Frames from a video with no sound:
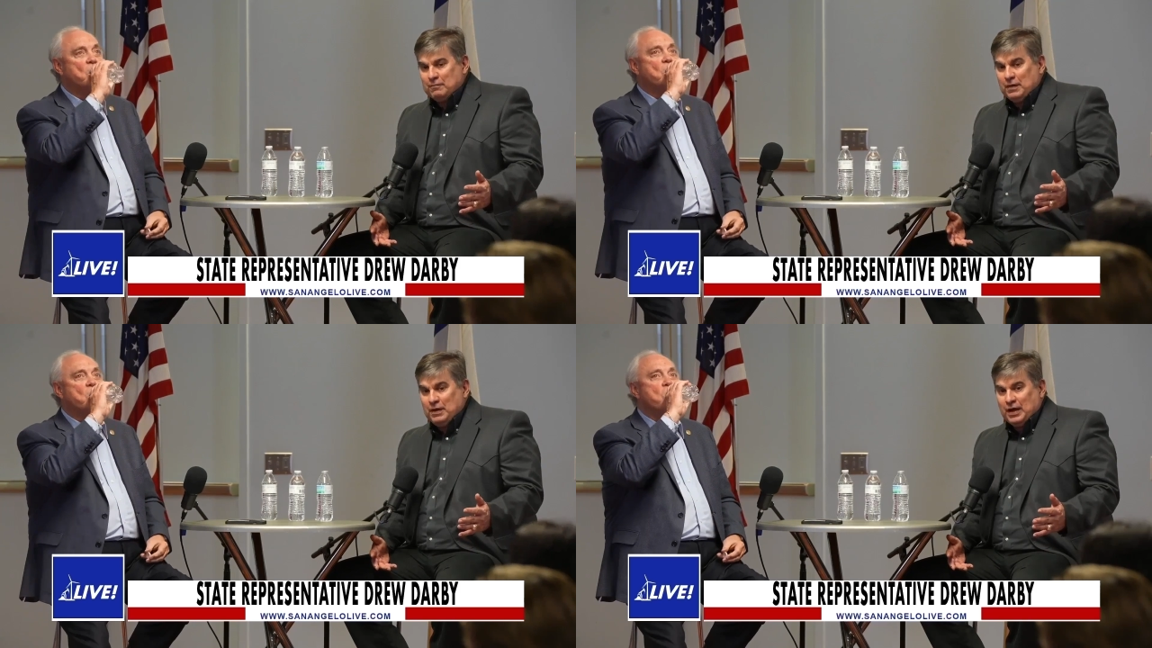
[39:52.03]

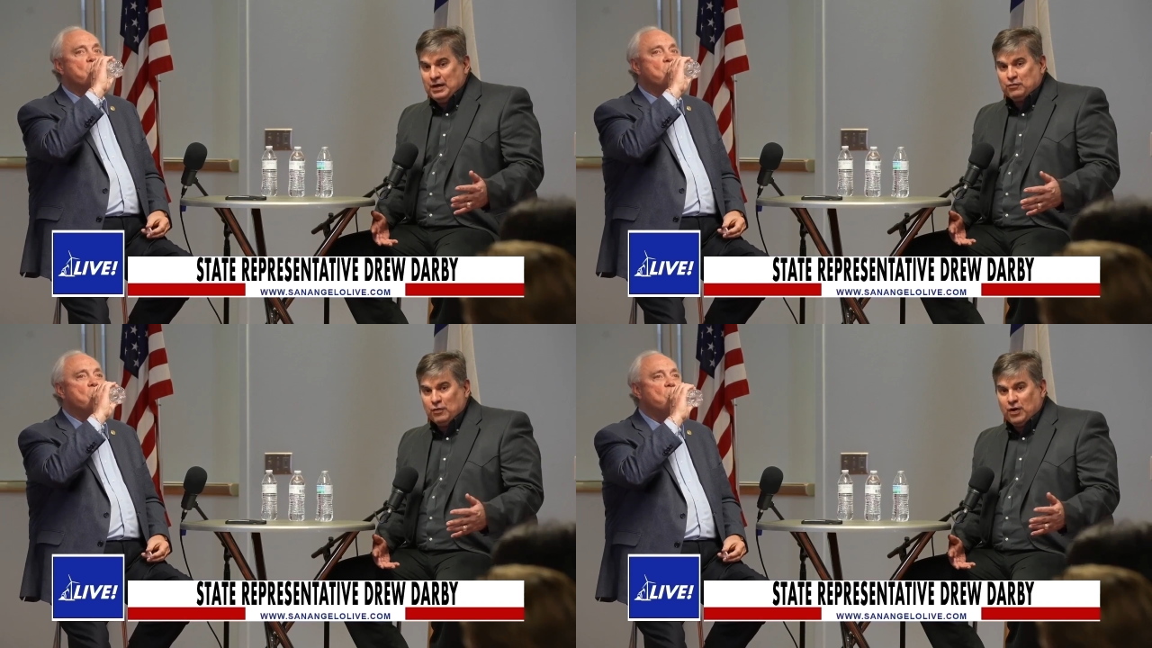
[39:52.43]

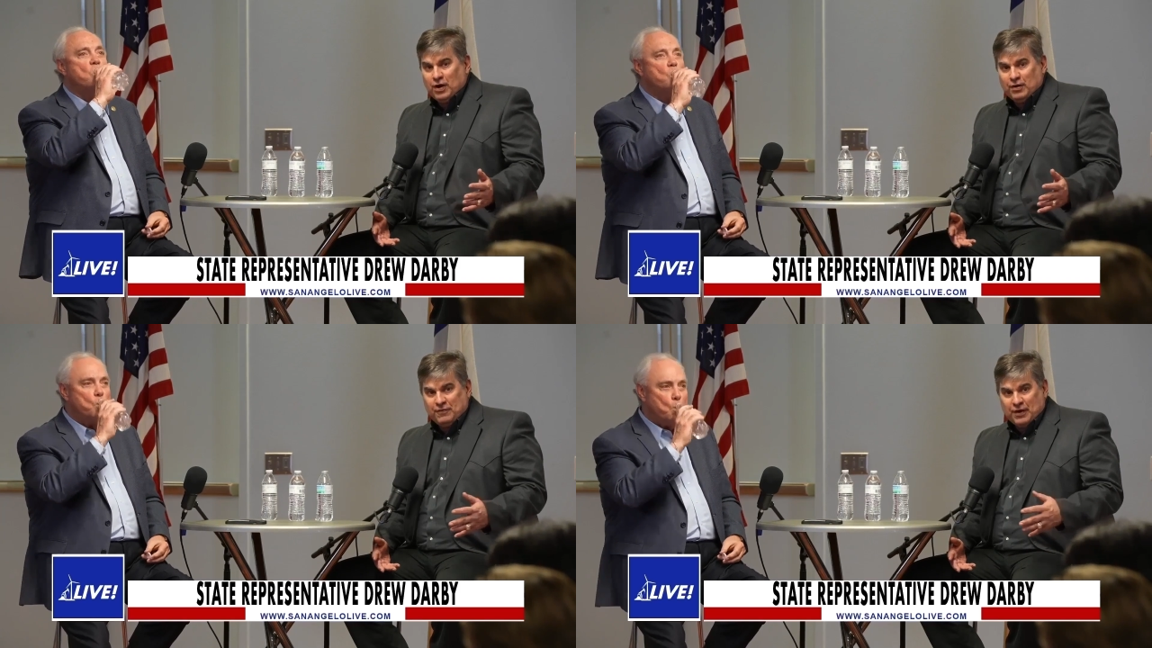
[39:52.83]
Speaker 1: It's real hard
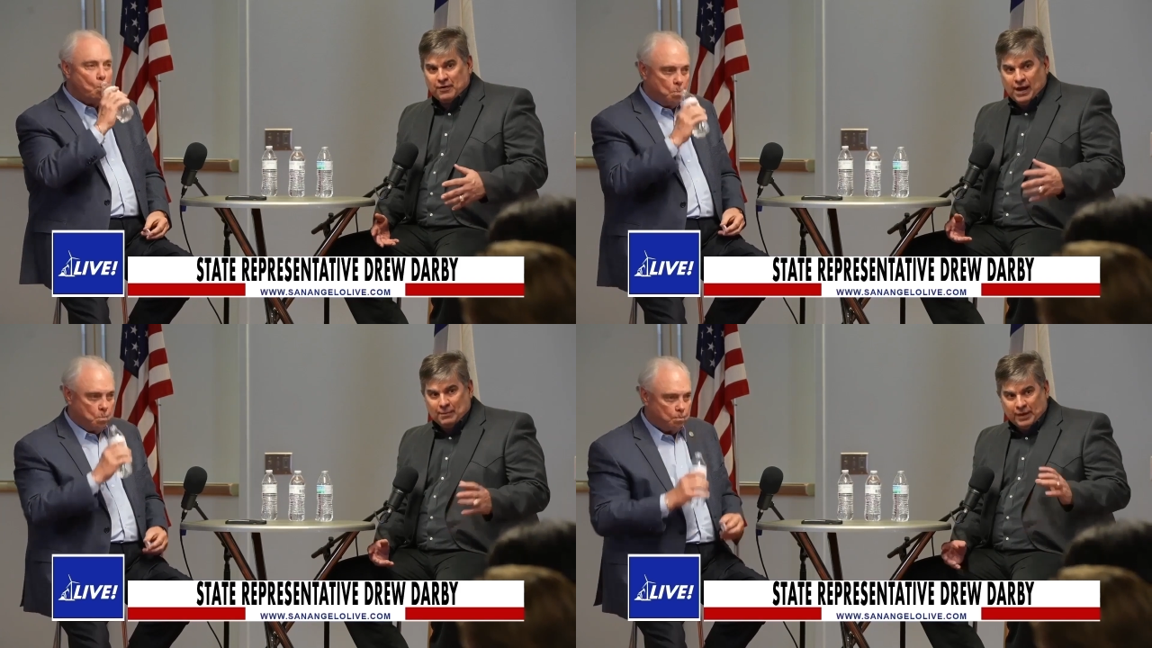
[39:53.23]
to figure
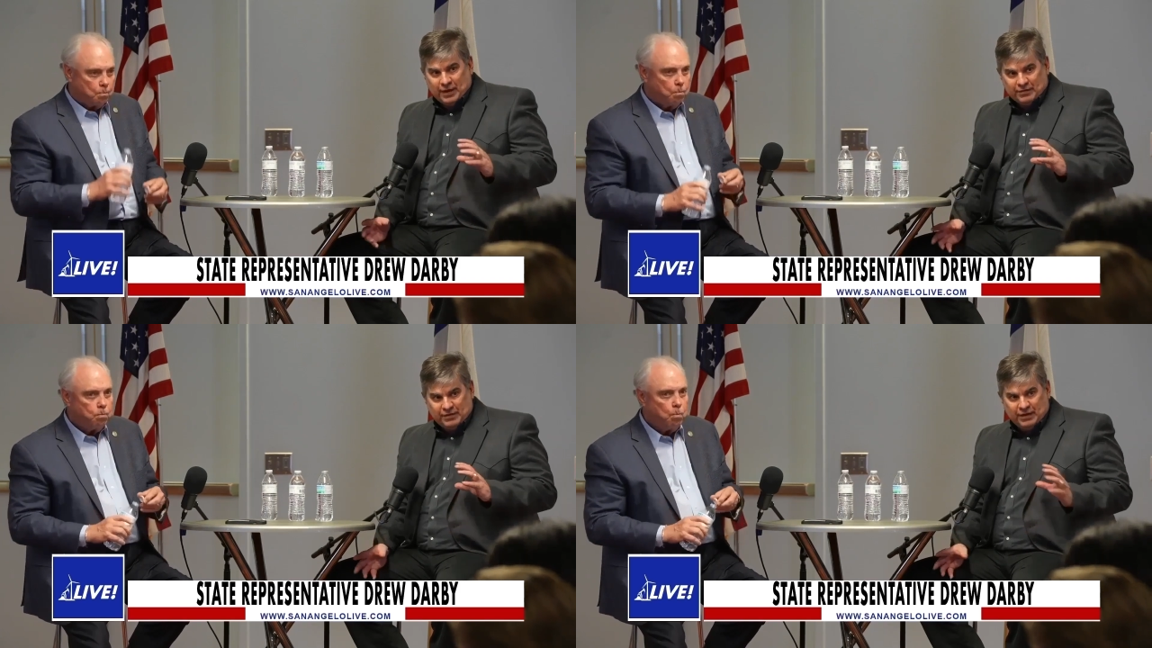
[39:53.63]
out
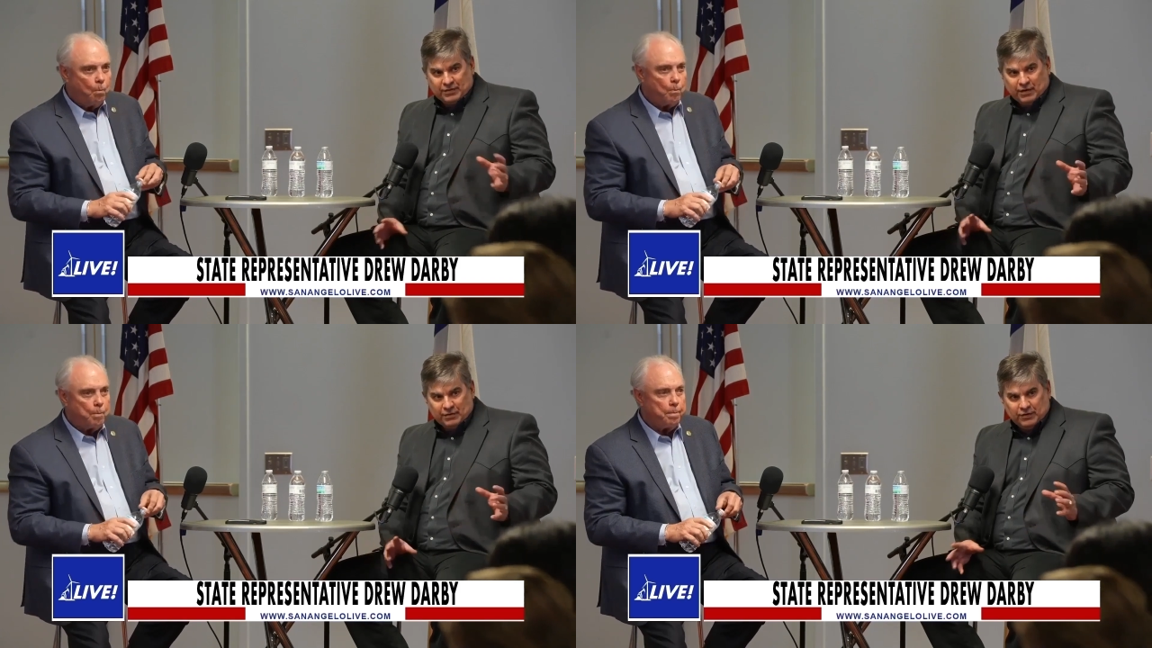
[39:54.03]
because these are
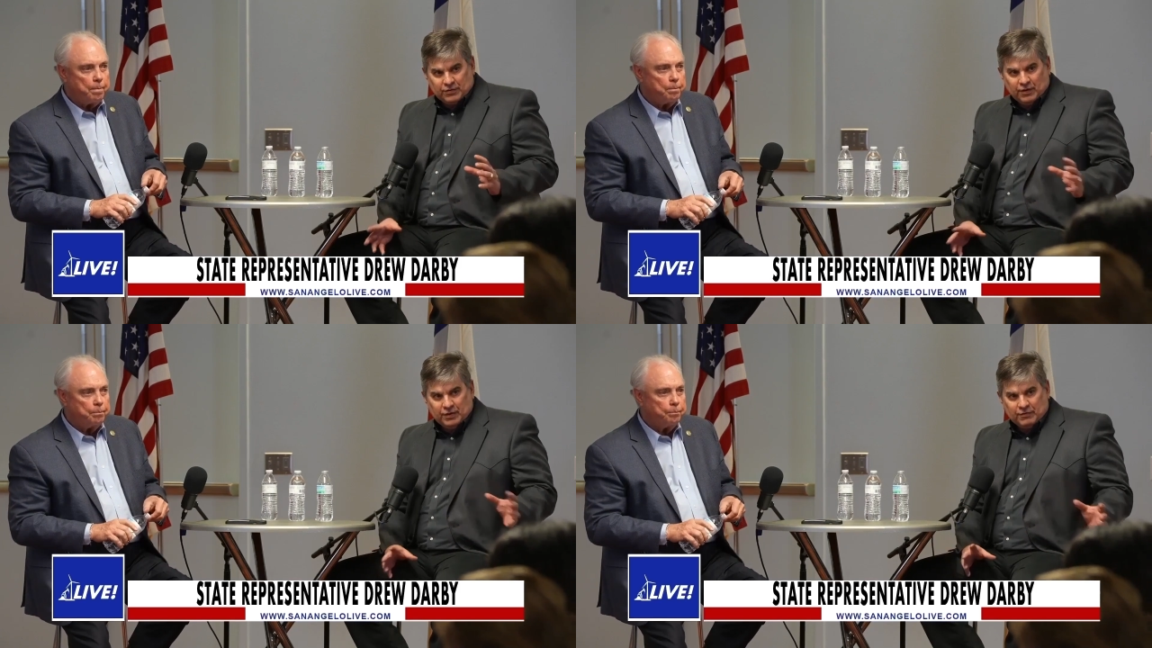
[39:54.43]
all these are
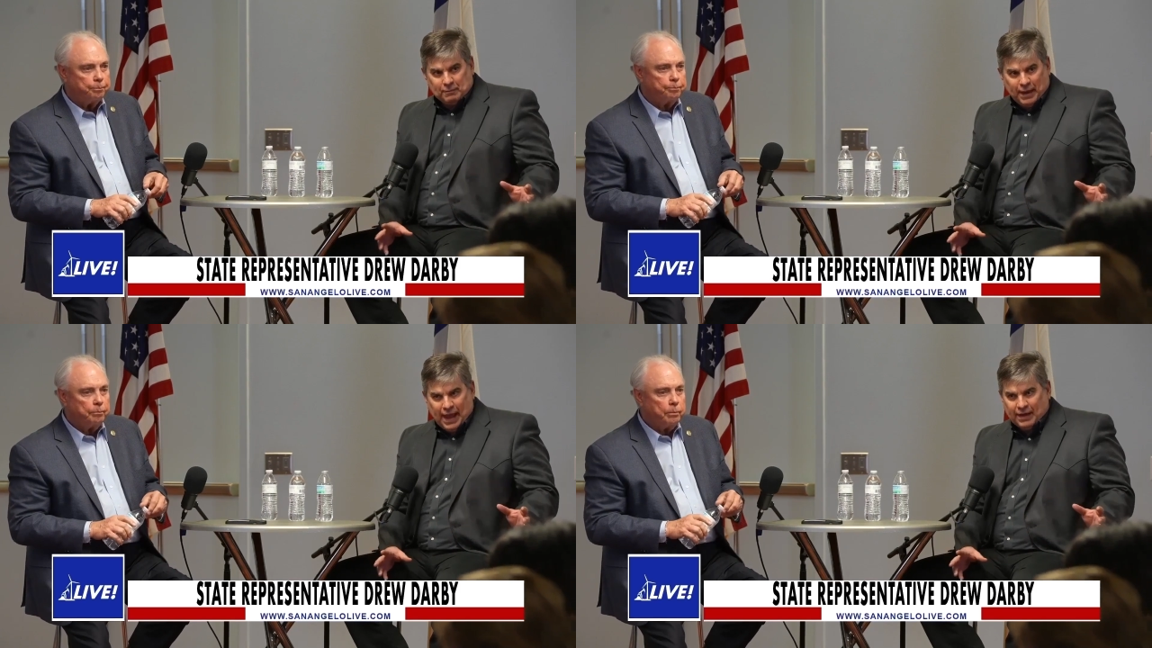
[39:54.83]
all different
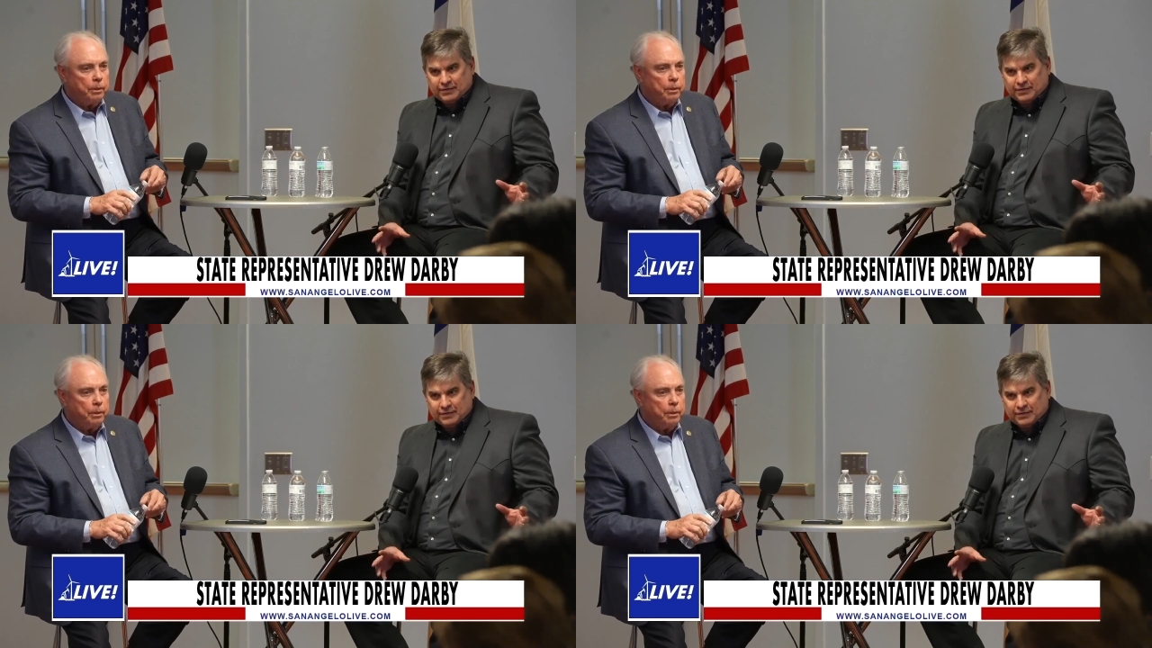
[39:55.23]
PACs,